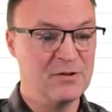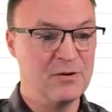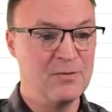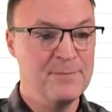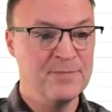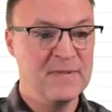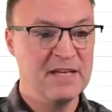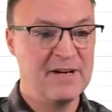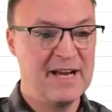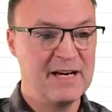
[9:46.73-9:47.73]
So
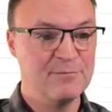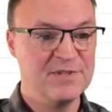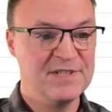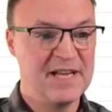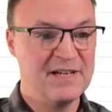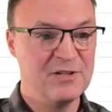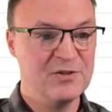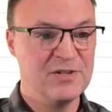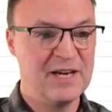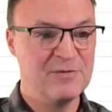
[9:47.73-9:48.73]
if I had a
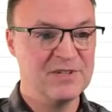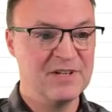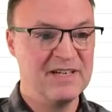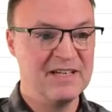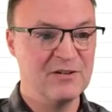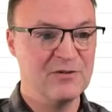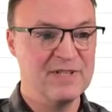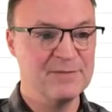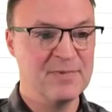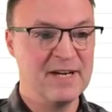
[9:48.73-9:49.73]
percentage that it was going to
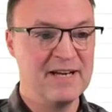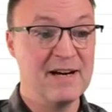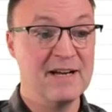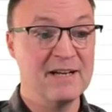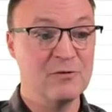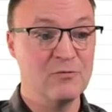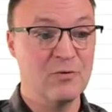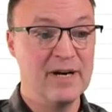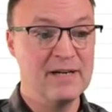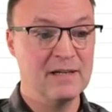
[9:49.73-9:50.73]
increase by, I could
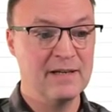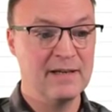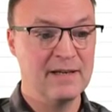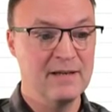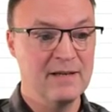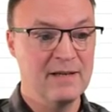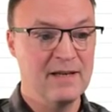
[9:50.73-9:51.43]
right click,